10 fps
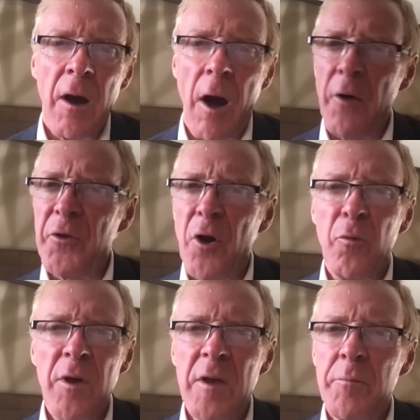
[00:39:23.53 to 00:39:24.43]

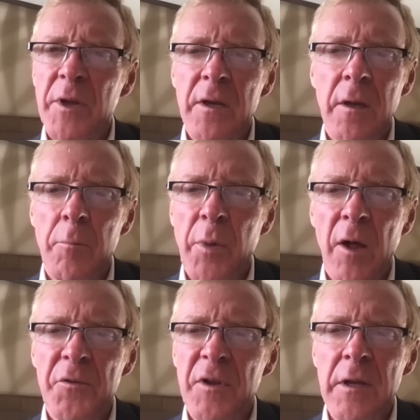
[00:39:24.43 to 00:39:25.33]
Although we had been
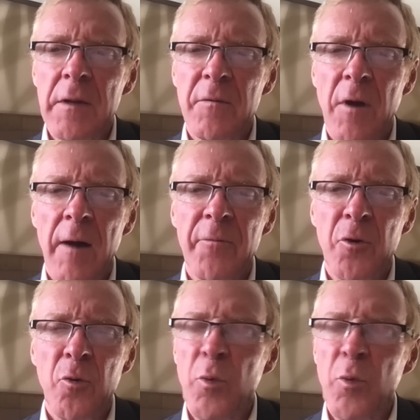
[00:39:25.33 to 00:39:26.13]
compelled to leave Nauvoo,